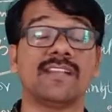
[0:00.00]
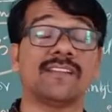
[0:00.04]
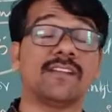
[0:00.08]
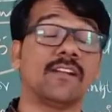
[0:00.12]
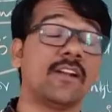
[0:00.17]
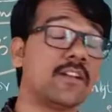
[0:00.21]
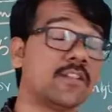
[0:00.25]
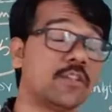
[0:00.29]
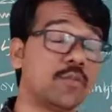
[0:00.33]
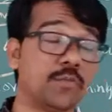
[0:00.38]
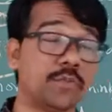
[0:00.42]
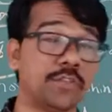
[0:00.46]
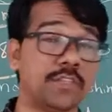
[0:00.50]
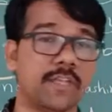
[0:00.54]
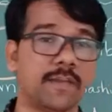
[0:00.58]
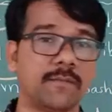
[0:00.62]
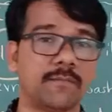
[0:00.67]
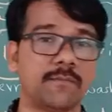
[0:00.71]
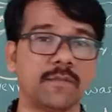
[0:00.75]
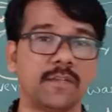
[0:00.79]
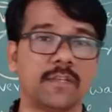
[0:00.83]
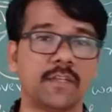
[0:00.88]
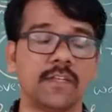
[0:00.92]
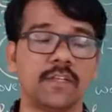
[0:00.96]
technology with
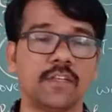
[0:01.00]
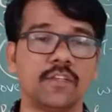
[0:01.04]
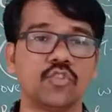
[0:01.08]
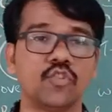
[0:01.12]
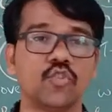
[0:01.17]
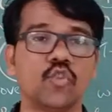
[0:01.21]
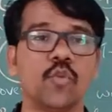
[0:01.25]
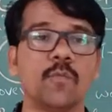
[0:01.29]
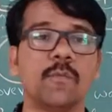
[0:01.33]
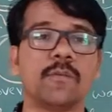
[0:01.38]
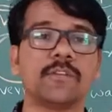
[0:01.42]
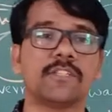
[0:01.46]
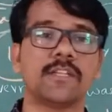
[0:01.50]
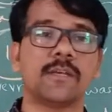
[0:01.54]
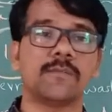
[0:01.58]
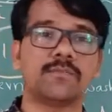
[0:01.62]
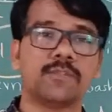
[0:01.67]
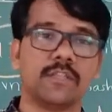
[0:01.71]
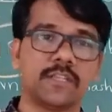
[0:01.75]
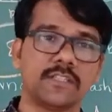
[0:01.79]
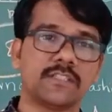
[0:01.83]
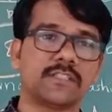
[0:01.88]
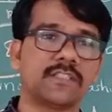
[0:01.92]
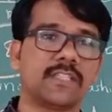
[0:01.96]
them, so much of
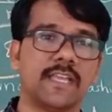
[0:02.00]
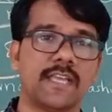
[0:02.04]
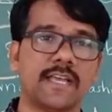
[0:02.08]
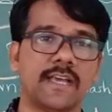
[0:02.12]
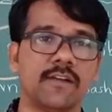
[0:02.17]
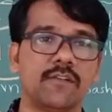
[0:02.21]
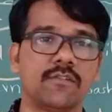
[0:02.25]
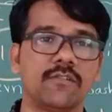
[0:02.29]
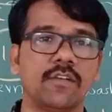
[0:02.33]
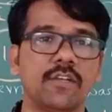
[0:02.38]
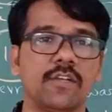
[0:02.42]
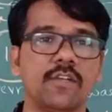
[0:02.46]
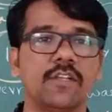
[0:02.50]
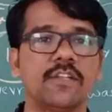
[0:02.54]
things they have.